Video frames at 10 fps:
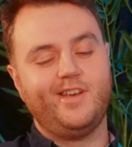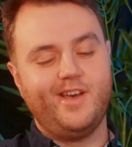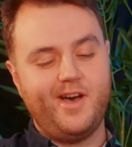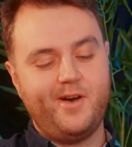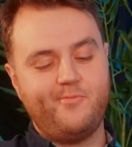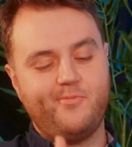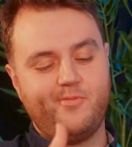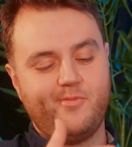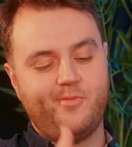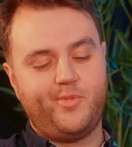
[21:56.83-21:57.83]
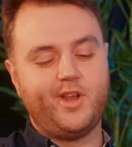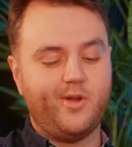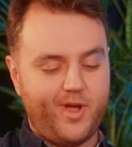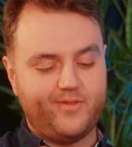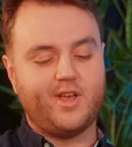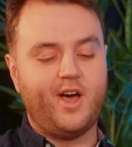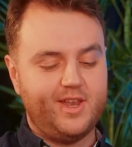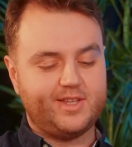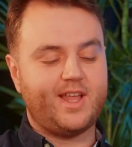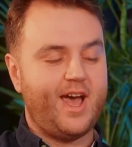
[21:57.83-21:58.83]
But we have to
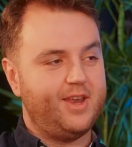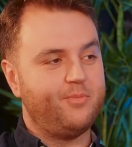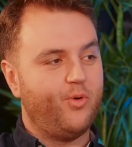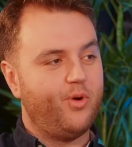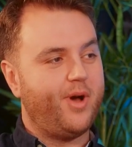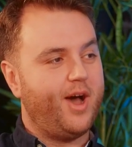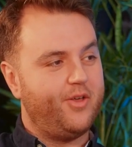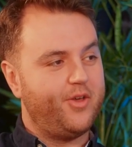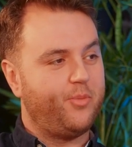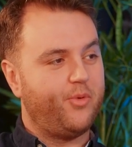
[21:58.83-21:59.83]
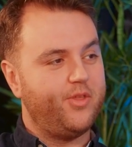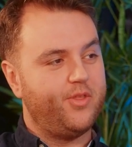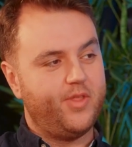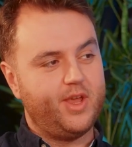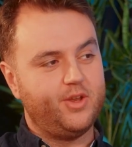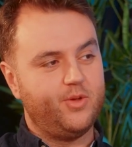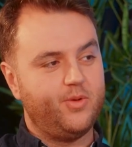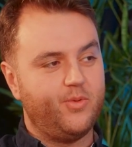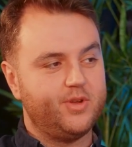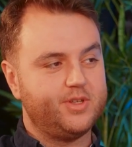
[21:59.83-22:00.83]
understand more about how they operate than they do in order